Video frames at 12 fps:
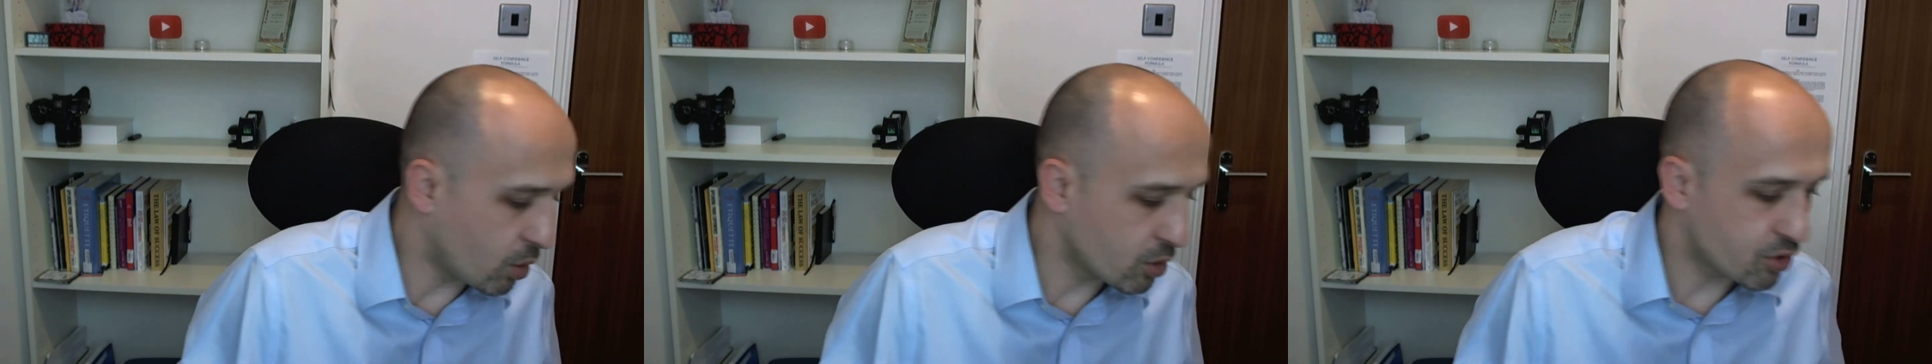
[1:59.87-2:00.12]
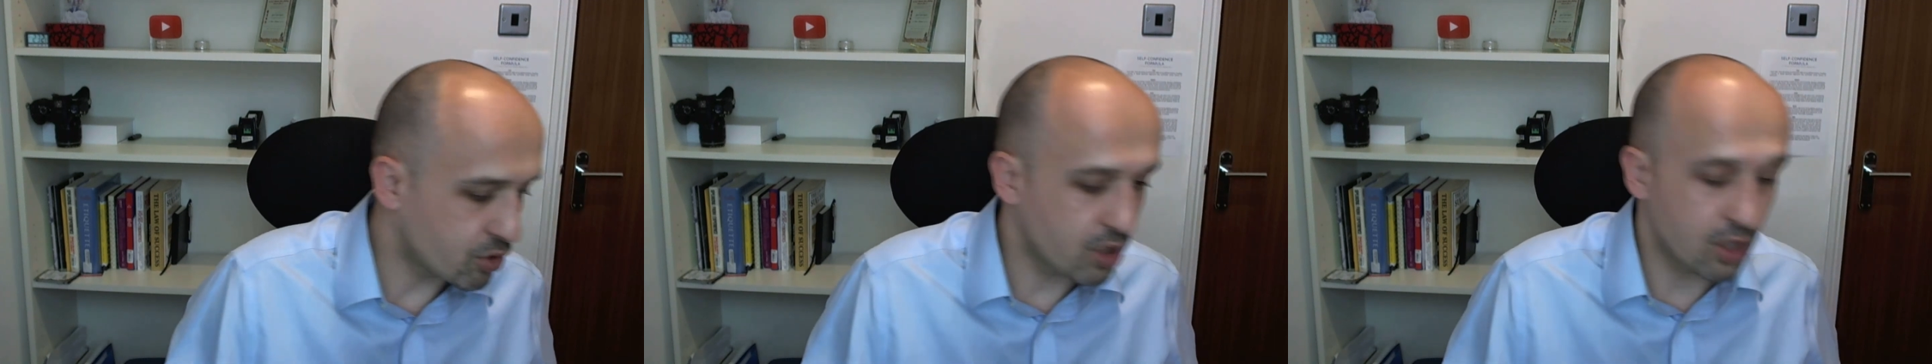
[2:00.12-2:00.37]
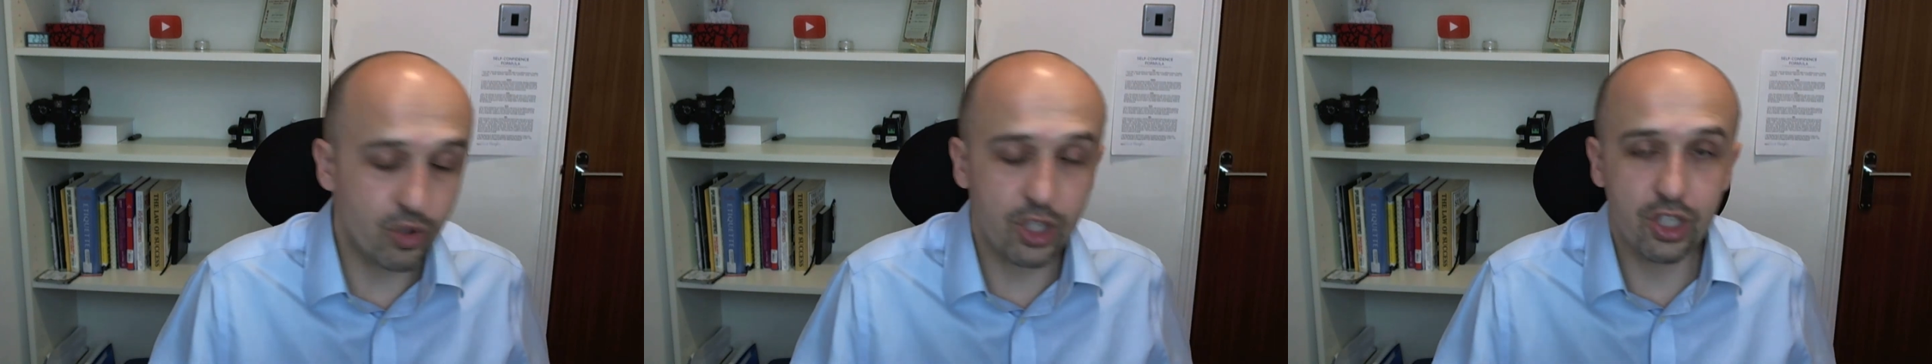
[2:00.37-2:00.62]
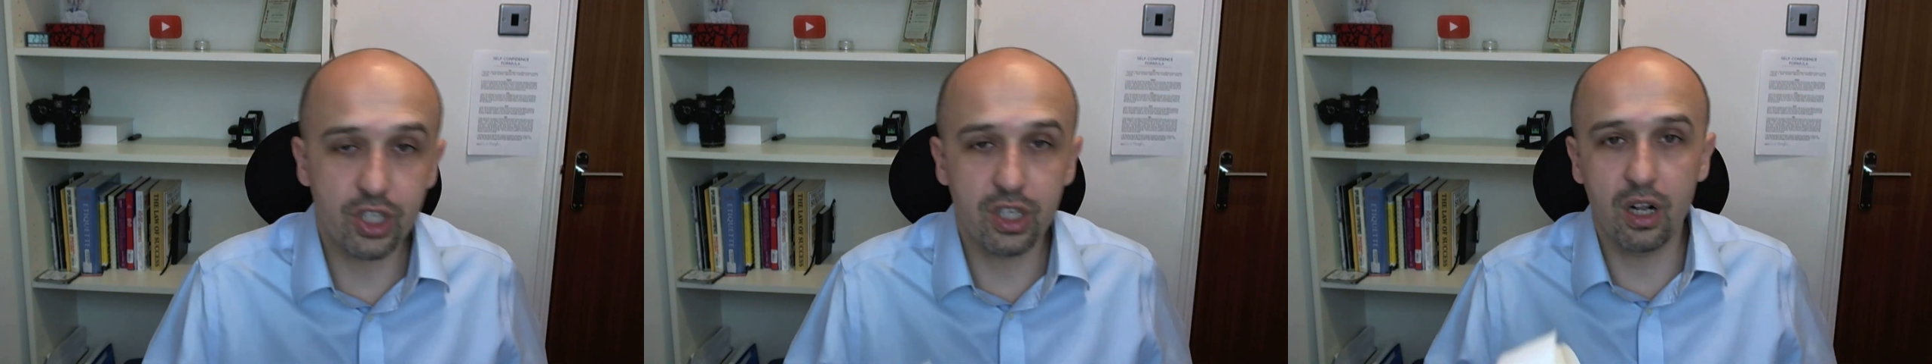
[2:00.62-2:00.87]
also the
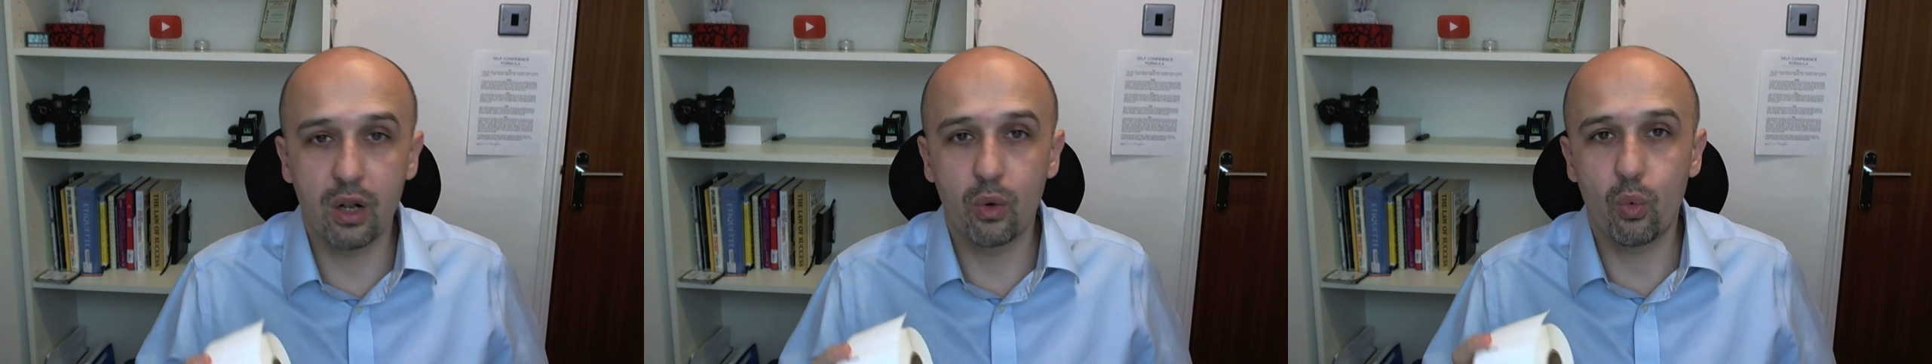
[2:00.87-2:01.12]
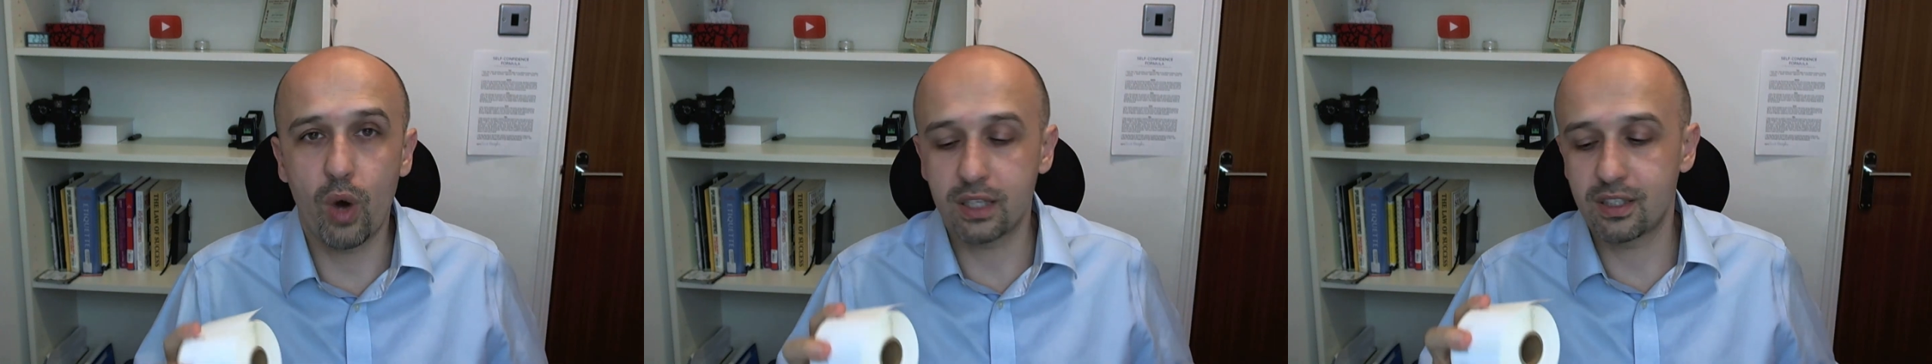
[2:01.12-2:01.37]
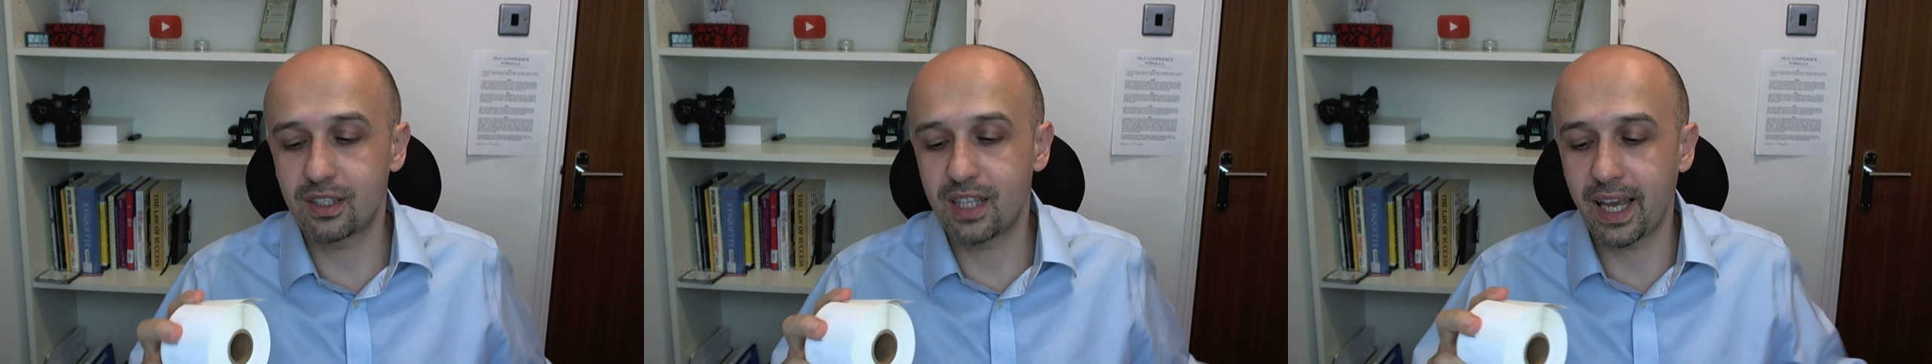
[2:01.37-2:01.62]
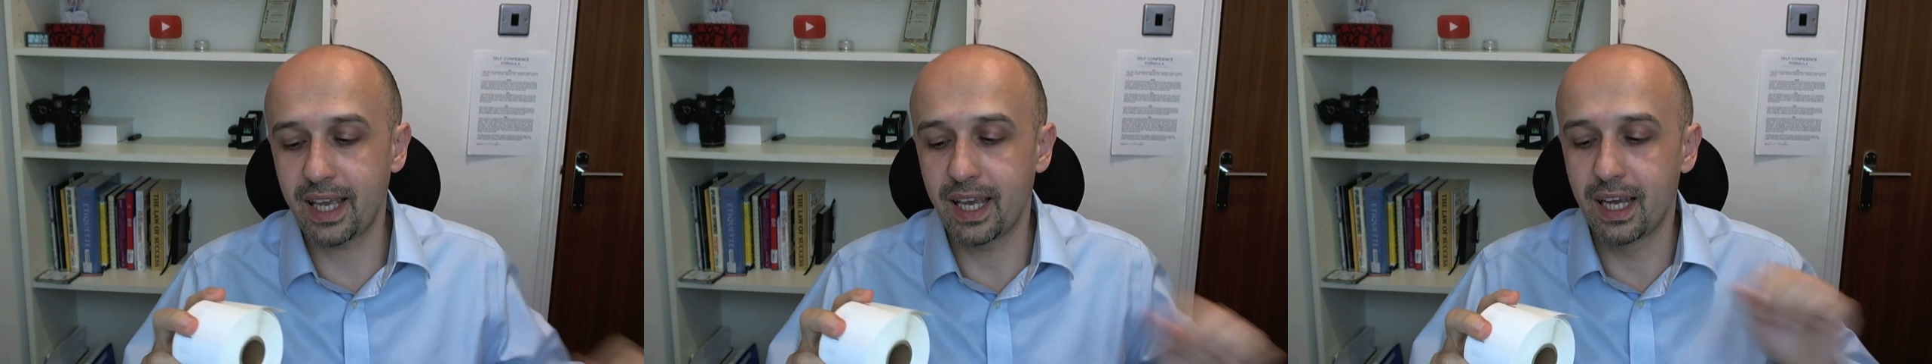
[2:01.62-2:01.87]
original ones
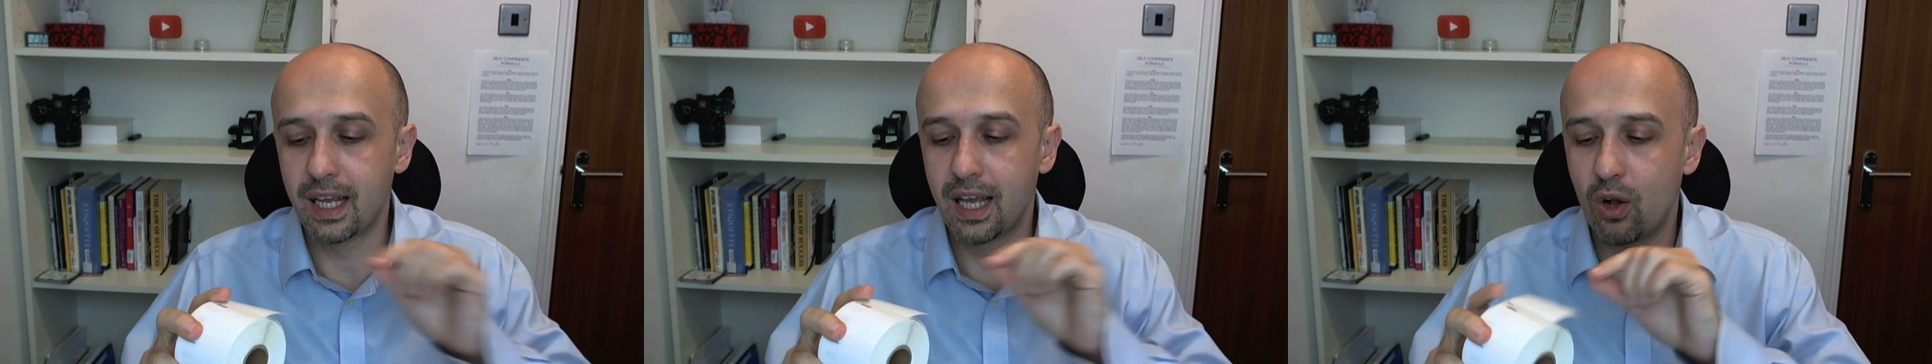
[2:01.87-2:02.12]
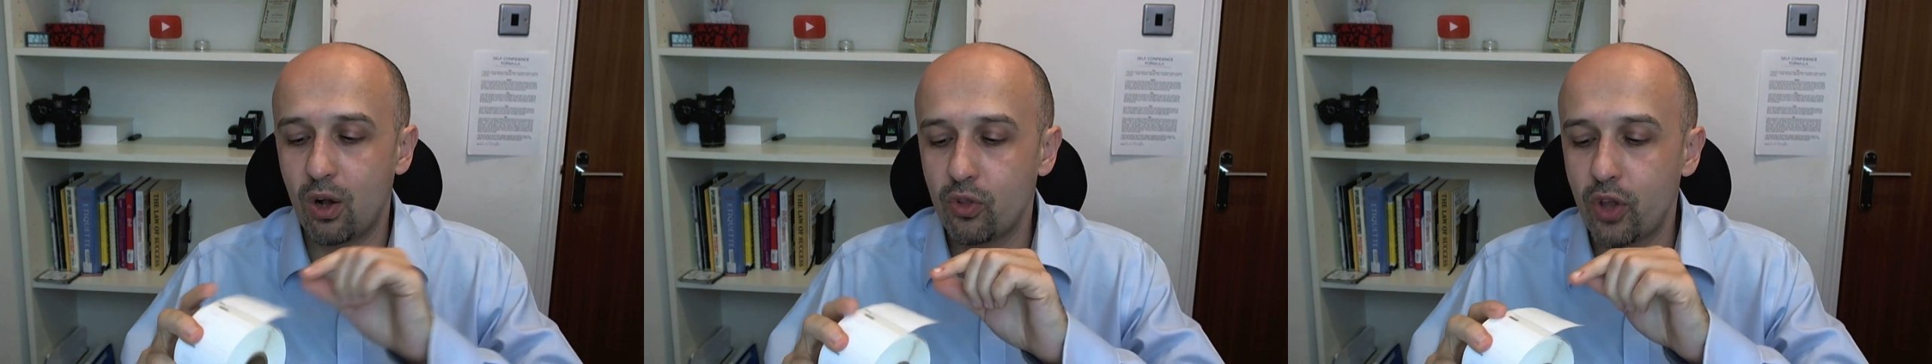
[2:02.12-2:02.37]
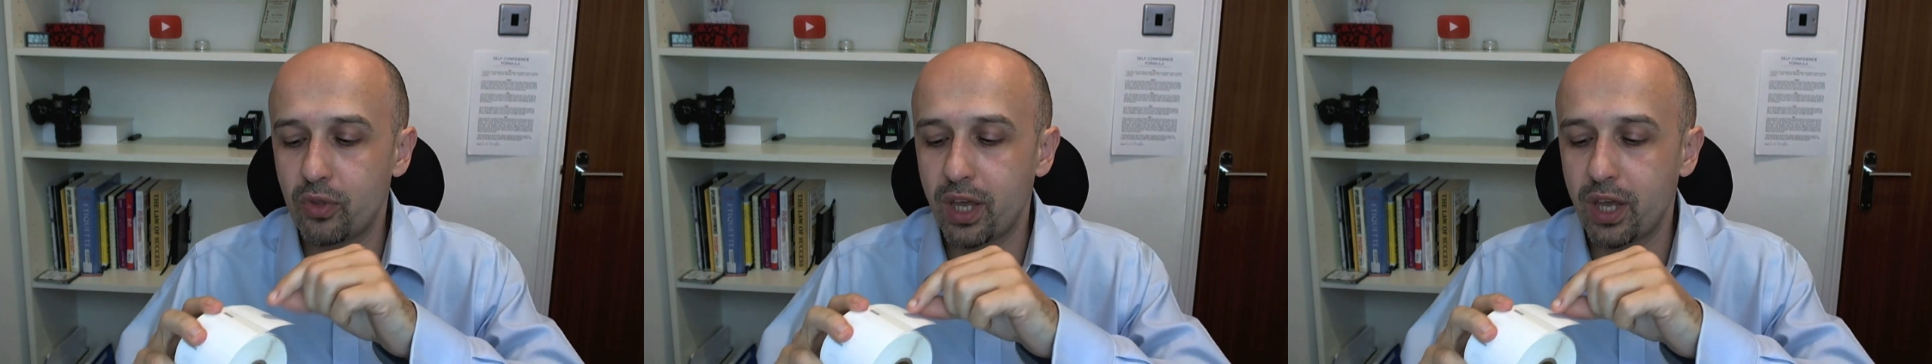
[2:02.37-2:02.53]
they although